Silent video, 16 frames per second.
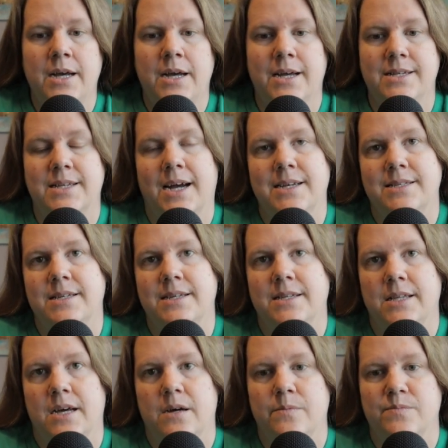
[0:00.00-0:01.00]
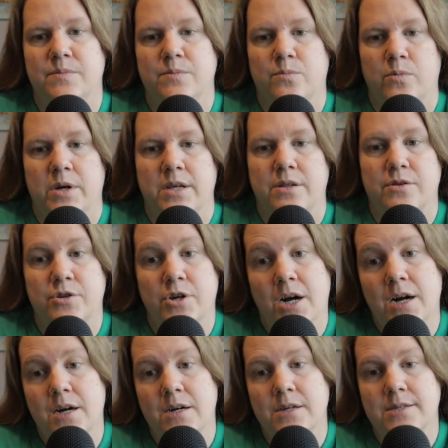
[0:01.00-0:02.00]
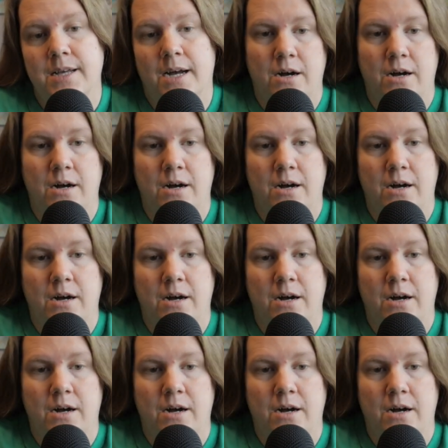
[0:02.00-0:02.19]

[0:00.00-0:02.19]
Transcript: enticing them with drugs,